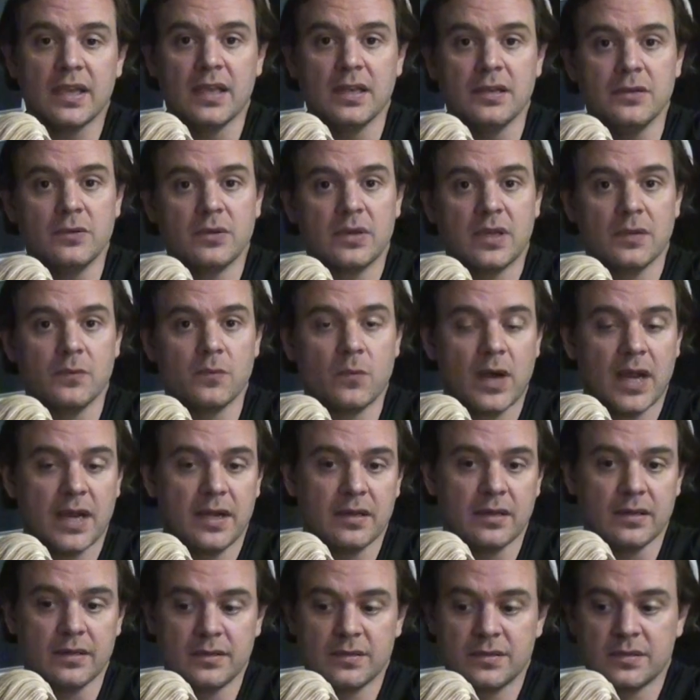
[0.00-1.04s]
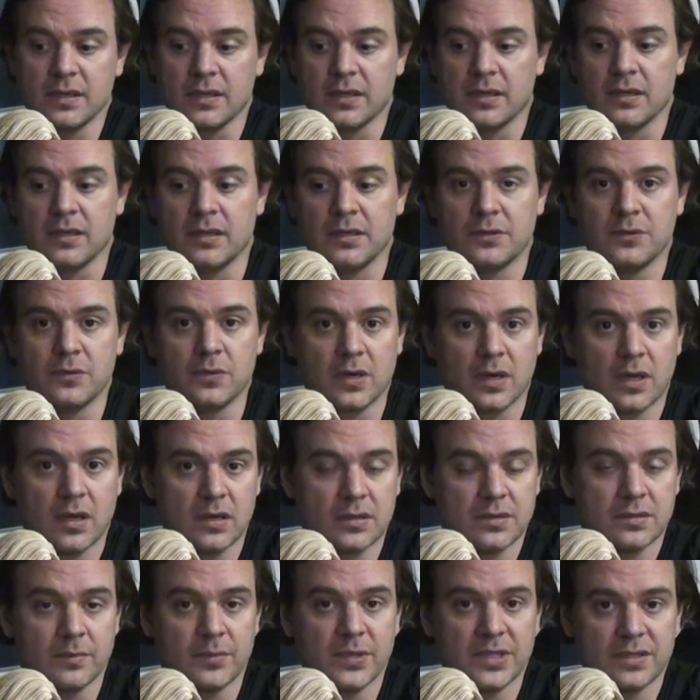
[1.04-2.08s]
and you can write us to our
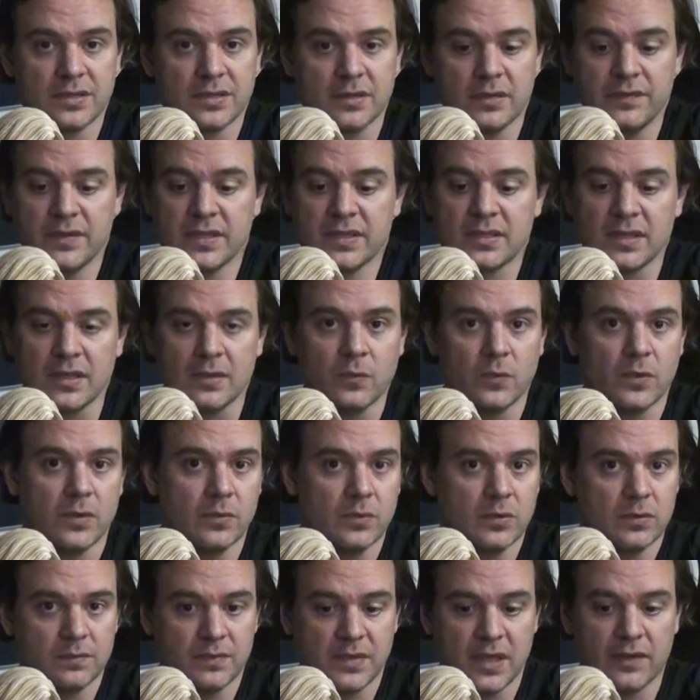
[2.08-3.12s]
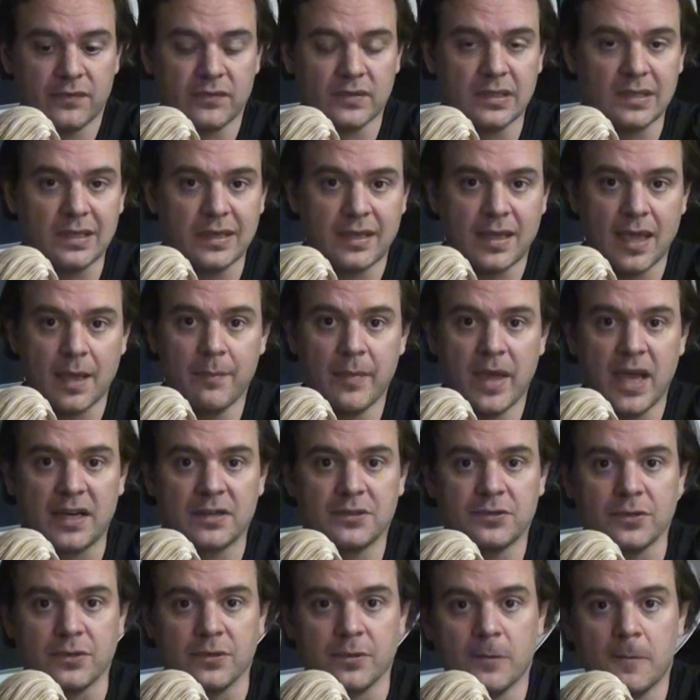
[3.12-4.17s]
customer service, and we will definitely get back
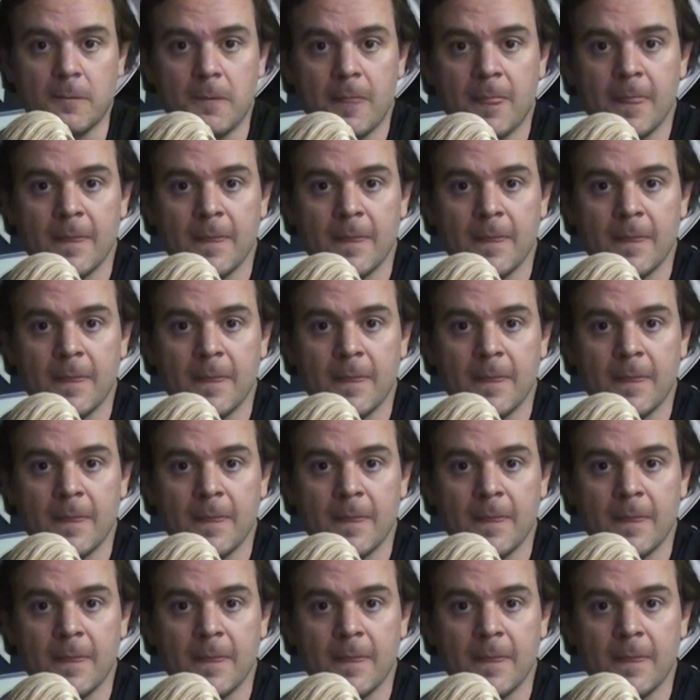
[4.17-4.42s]
to you.